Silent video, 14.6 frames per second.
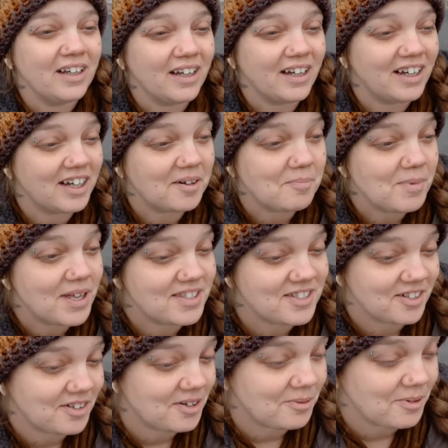Um, it
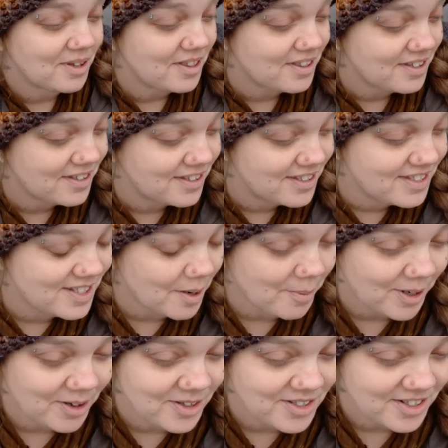started with
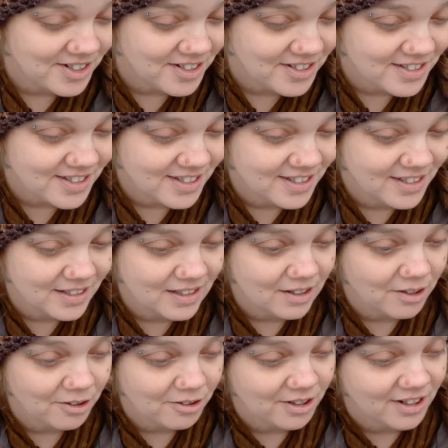stomach ulcers, you
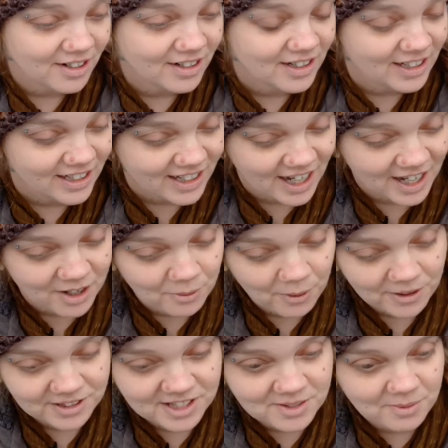know, and kind of
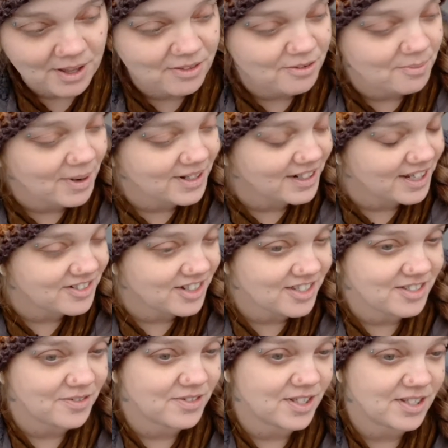worked its way through my
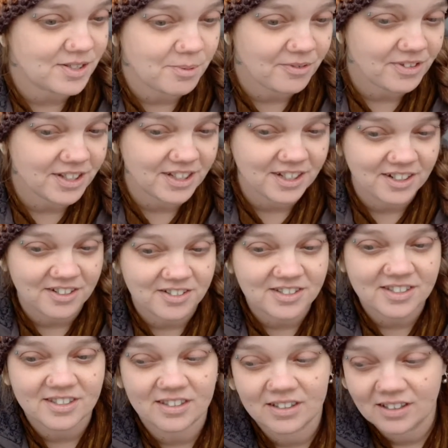digestive system over the years.